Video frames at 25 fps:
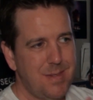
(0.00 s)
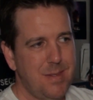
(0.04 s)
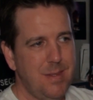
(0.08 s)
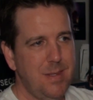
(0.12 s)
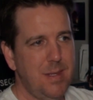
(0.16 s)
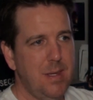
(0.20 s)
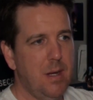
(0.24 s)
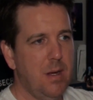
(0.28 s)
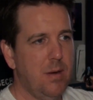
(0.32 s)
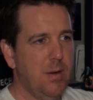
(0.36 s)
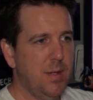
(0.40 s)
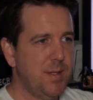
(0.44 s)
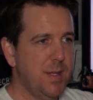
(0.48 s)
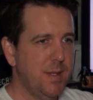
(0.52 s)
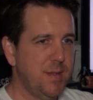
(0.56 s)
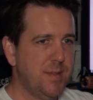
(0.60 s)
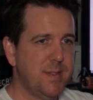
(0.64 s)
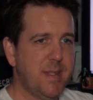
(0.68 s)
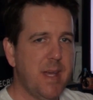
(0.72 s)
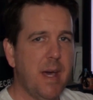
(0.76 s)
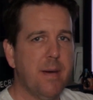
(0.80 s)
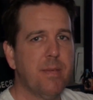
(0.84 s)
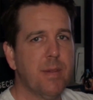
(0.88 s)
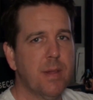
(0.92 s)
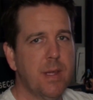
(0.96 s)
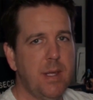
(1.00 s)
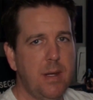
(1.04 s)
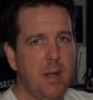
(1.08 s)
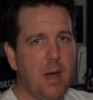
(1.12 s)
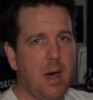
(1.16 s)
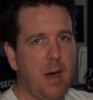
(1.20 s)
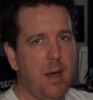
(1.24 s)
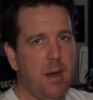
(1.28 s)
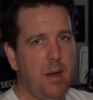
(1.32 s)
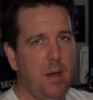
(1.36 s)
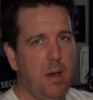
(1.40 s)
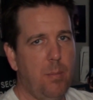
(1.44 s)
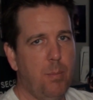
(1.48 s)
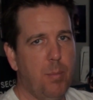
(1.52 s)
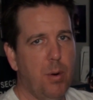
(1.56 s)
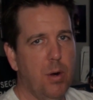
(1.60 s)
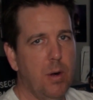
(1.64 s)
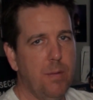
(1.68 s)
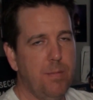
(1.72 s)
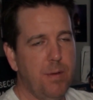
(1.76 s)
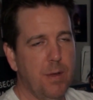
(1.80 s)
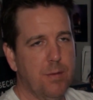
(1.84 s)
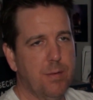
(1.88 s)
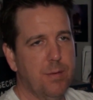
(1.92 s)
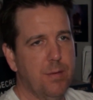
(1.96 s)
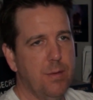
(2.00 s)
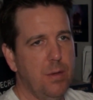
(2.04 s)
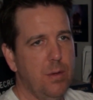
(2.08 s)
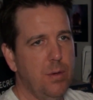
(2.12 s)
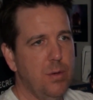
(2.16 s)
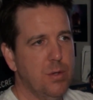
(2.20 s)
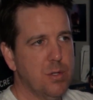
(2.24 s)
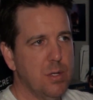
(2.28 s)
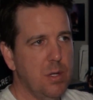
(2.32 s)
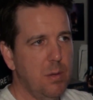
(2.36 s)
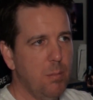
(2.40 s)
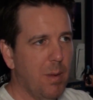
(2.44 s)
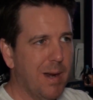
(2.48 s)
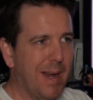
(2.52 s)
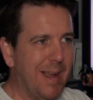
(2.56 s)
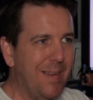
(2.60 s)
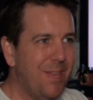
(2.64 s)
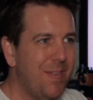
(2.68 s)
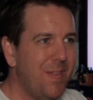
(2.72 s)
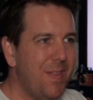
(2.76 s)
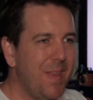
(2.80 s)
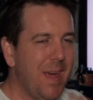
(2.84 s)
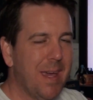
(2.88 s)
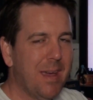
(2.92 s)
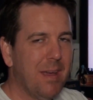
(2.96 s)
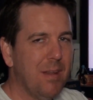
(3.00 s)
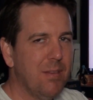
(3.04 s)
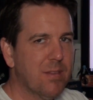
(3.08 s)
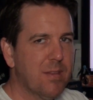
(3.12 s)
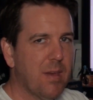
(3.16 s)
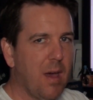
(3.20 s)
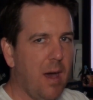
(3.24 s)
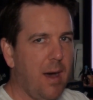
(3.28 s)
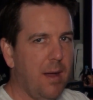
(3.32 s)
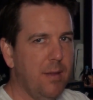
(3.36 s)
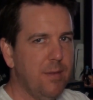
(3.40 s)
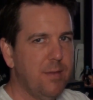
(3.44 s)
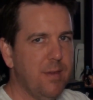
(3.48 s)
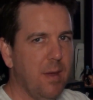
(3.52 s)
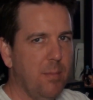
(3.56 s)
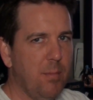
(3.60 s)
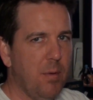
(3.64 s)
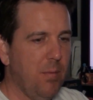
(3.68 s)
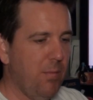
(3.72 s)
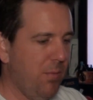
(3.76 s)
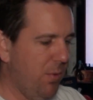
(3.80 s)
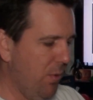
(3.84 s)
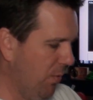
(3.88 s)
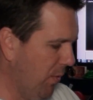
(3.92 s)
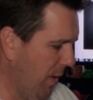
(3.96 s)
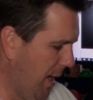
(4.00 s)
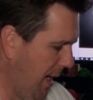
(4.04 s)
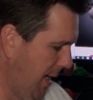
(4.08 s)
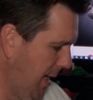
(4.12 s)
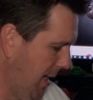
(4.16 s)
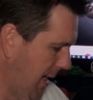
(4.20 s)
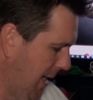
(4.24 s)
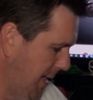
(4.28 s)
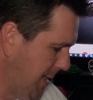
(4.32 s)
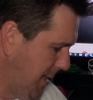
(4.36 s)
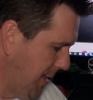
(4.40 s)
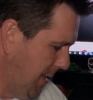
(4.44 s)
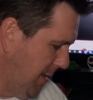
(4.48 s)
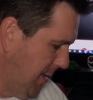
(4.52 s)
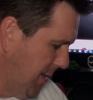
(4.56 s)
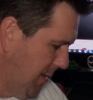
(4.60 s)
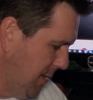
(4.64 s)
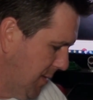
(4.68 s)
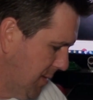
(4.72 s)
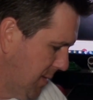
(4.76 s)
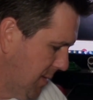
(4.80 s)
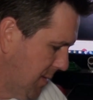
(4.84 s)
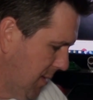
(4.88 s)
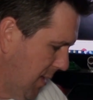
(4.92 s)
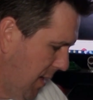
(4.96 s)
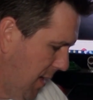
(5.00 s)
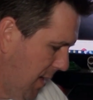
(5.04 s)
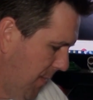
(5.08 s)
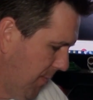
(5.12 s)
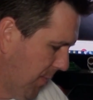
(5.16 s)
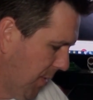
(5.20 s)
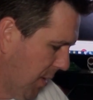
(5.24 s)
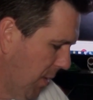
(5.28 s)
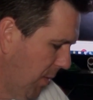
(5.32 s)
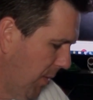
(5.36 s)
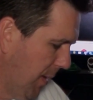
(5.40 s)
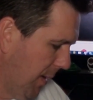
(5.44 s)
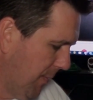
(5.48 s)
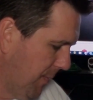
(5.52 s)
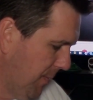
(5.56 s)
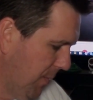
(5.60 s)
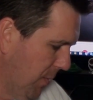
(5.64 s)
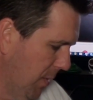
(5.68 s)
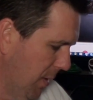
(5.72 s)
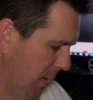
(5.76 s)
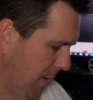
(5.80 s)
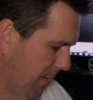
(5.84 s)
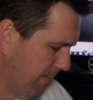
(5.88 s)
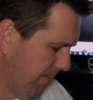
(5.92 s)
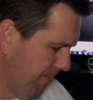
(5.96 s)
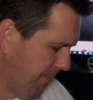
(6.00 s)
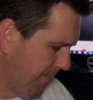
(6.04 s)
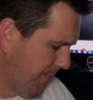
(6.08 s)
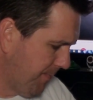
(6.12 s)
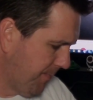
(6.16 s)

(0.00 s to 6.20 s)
You know, it's, it's definitely not a perfect solution, but I think it's got some of the right ideas uh, going for it.